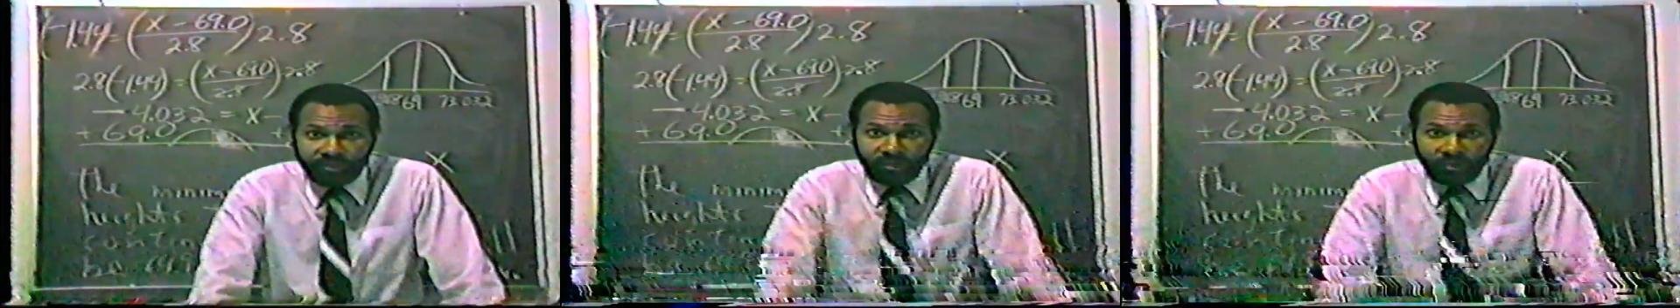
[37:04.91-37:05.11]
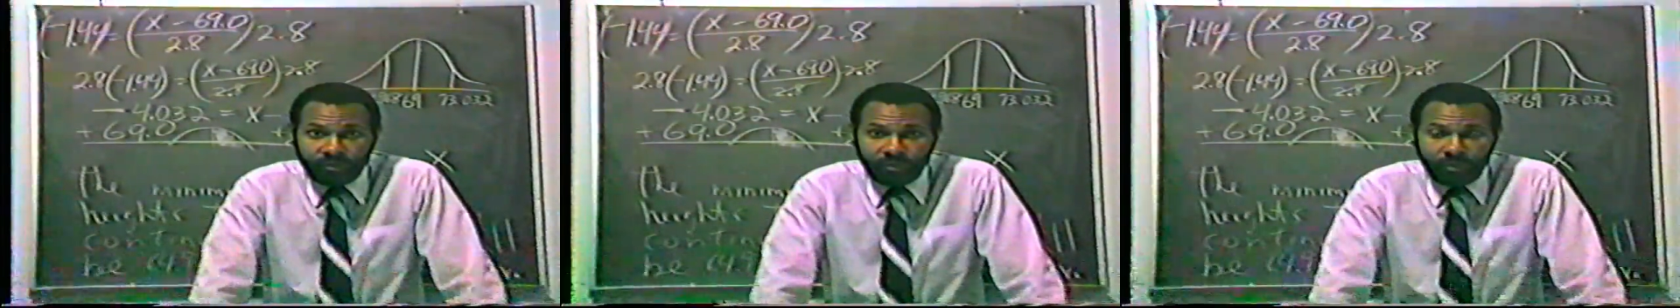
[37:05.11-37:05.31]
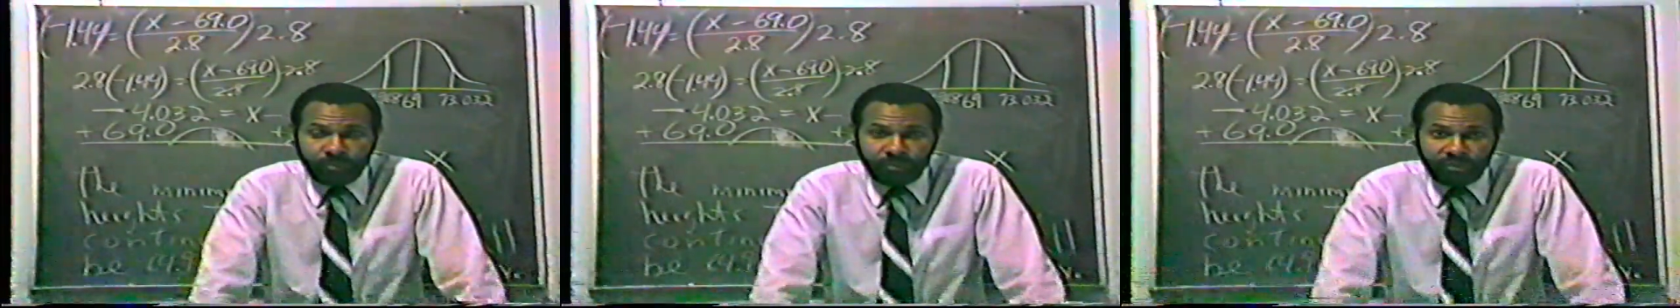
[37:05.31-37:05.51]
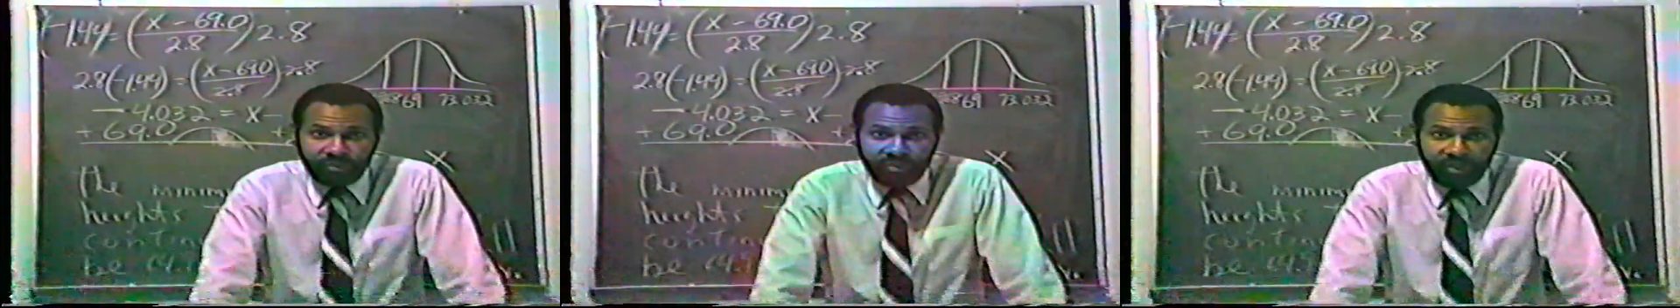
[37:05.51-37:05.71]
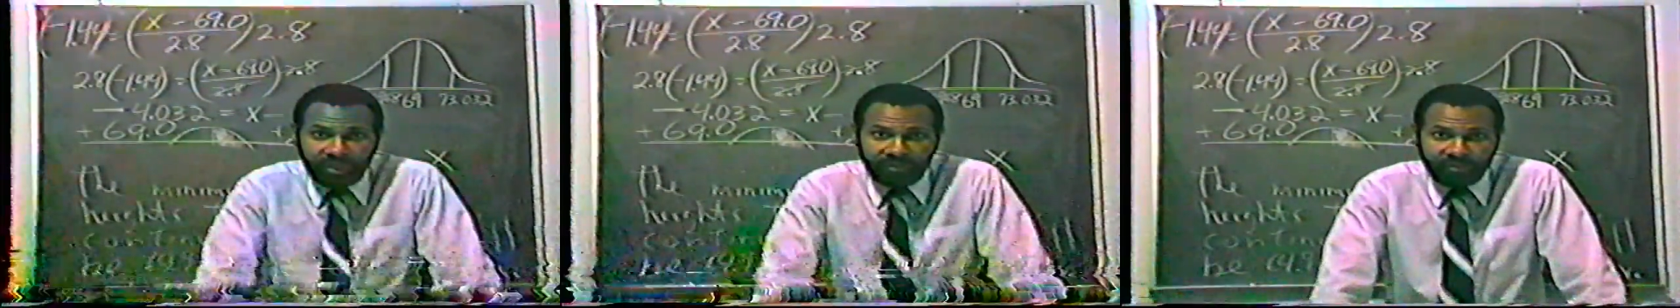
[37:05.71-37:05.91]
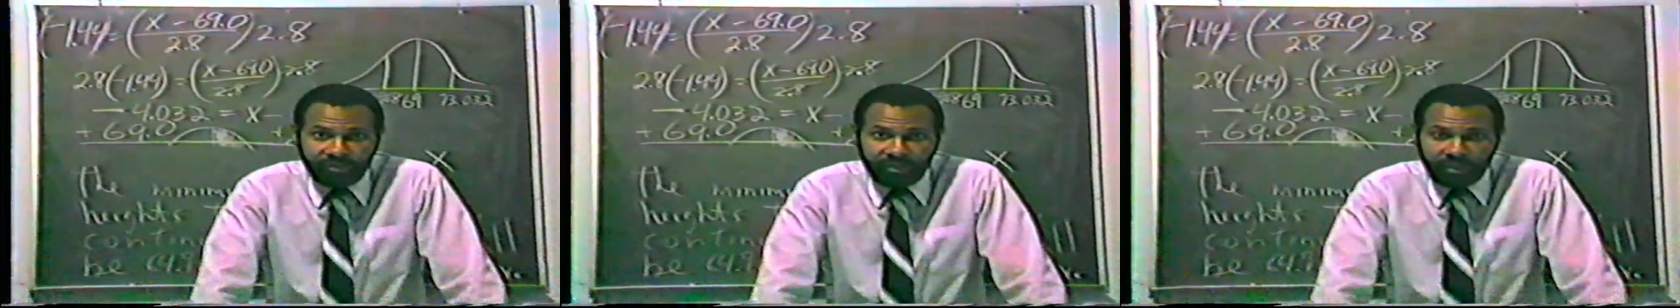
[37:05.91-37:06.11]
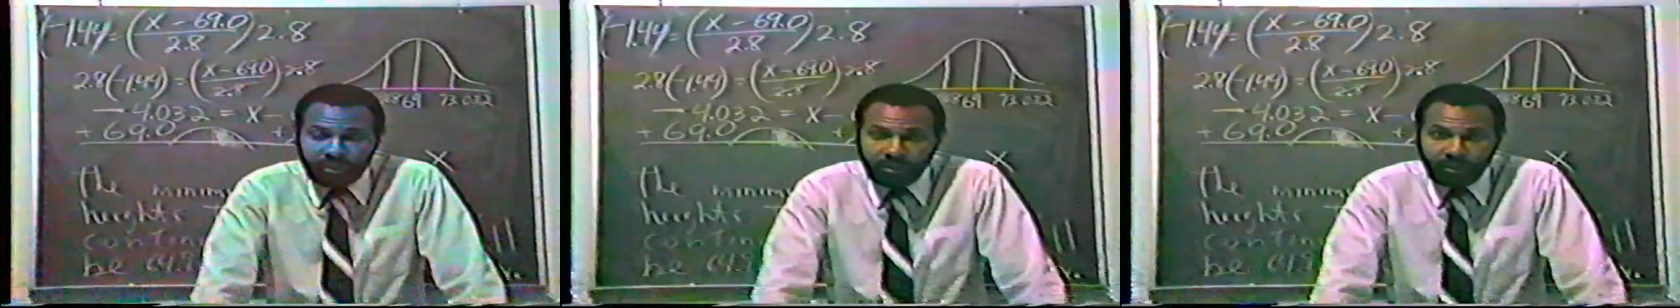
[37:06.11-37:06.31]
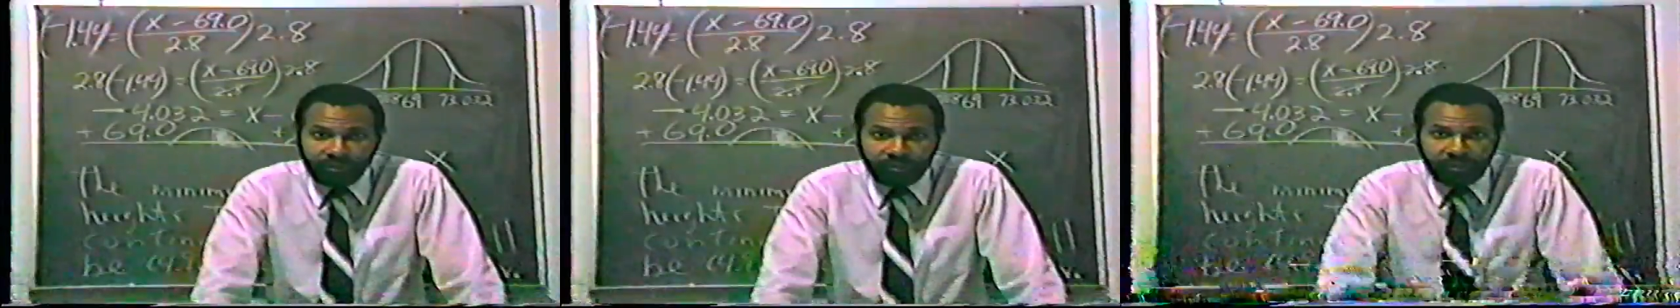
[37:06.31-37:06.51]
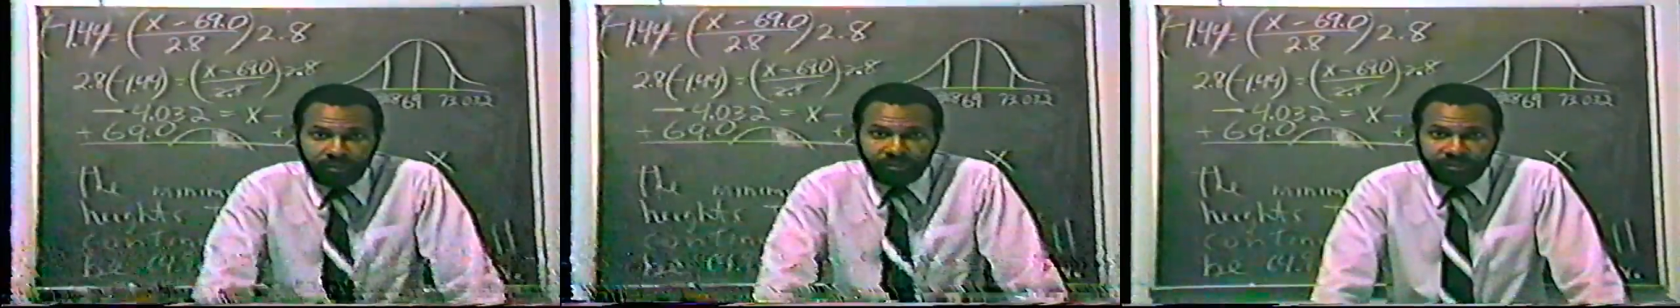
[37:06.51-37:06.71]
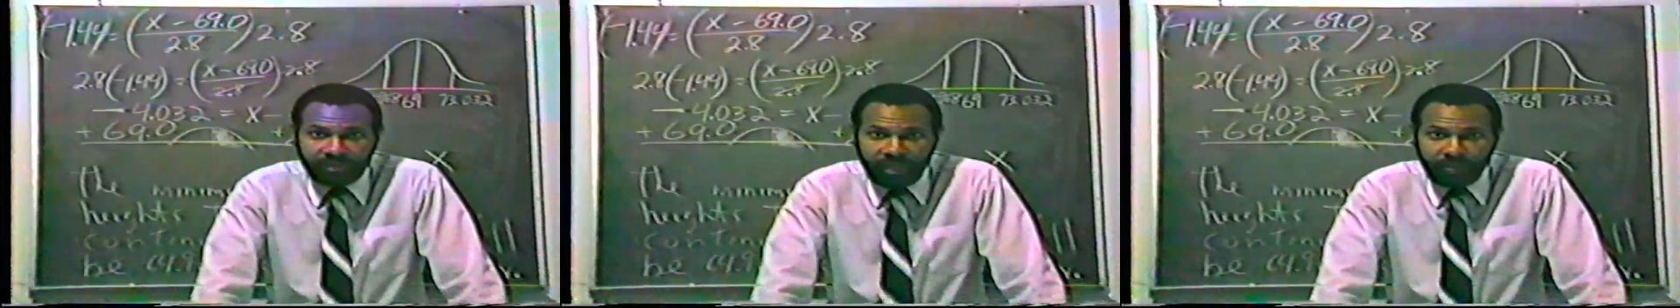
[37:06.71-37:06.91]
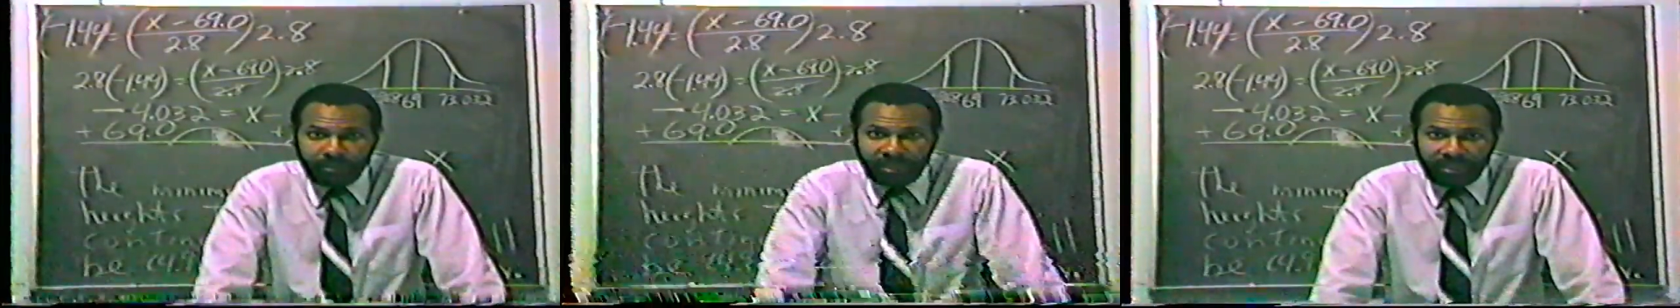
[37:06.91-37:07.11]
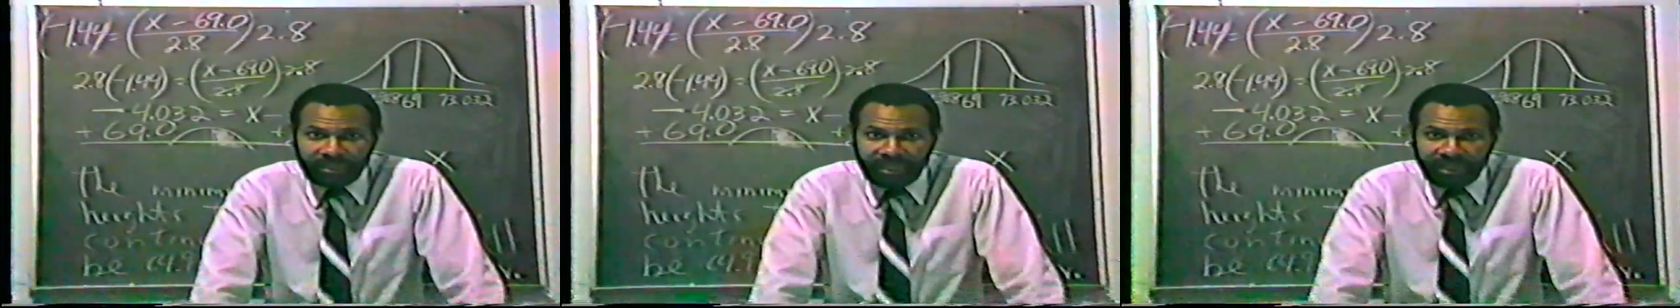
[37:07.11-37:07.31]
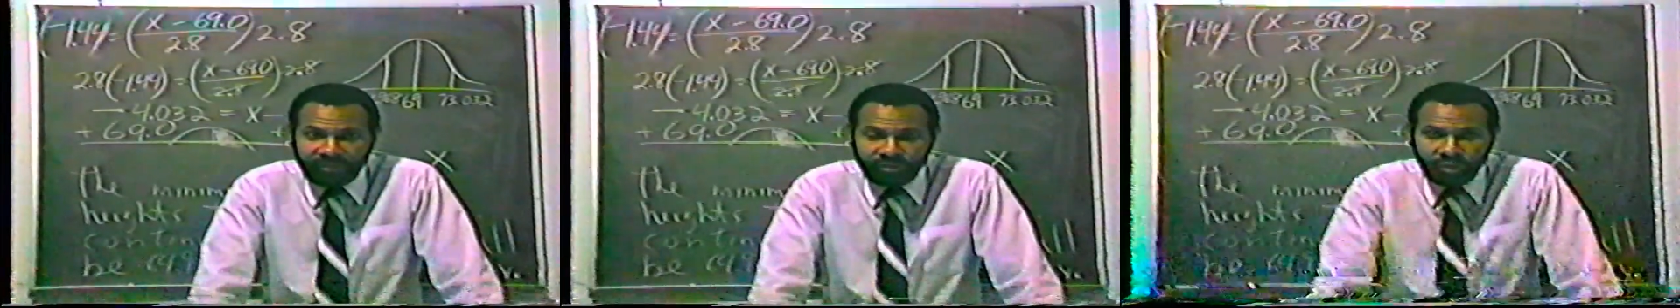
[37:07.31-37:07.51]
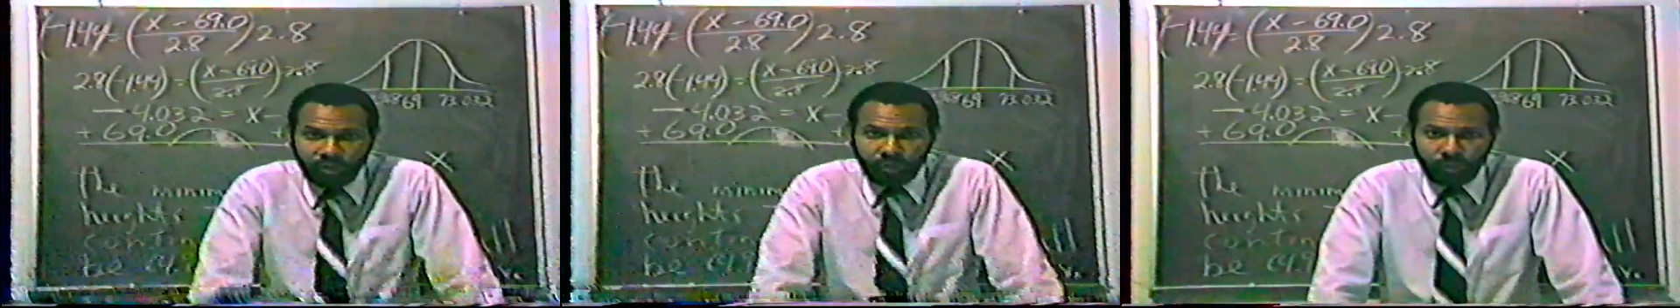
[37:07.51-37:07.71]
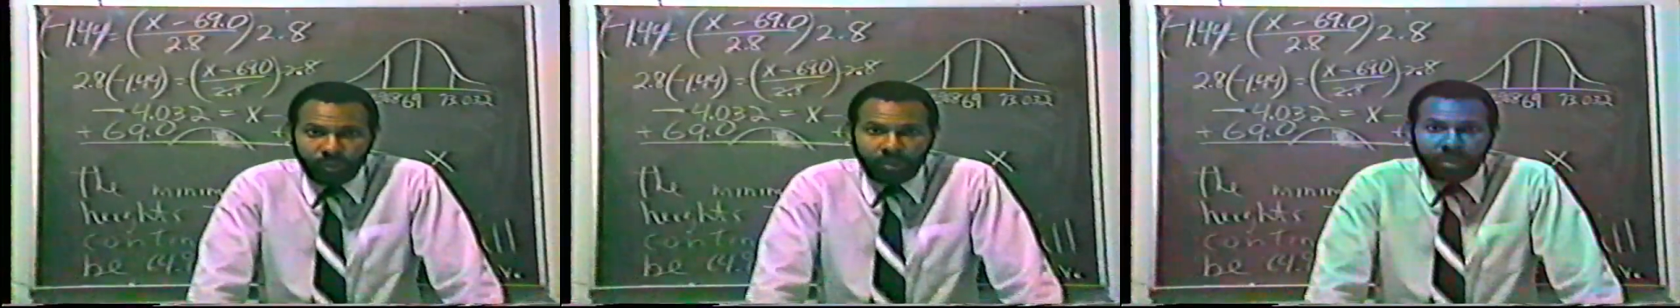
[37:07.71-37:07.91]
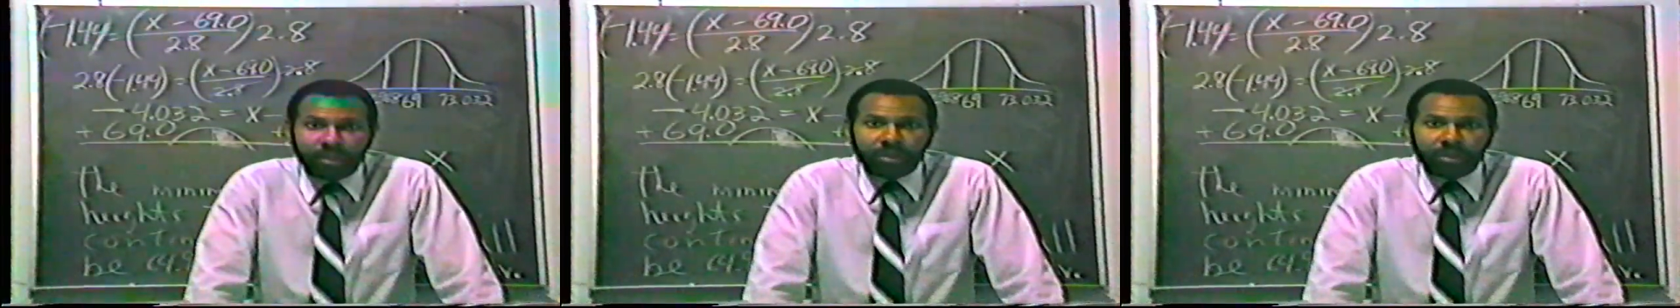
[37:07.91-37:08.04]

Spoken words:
So your percents, in order to use table A-2,